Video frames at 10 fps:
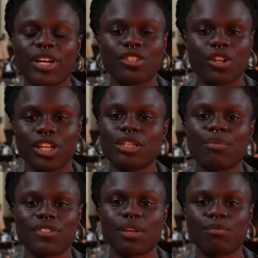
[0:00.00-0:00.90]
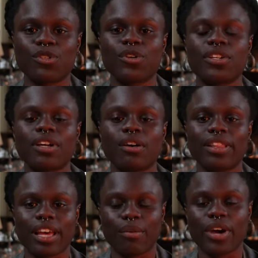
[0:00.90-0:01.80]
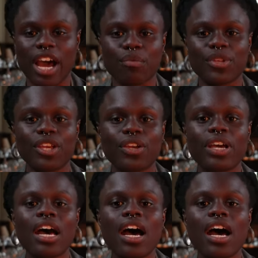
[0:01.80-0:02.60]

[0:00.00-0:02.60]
a scholarship of some sort that will help you.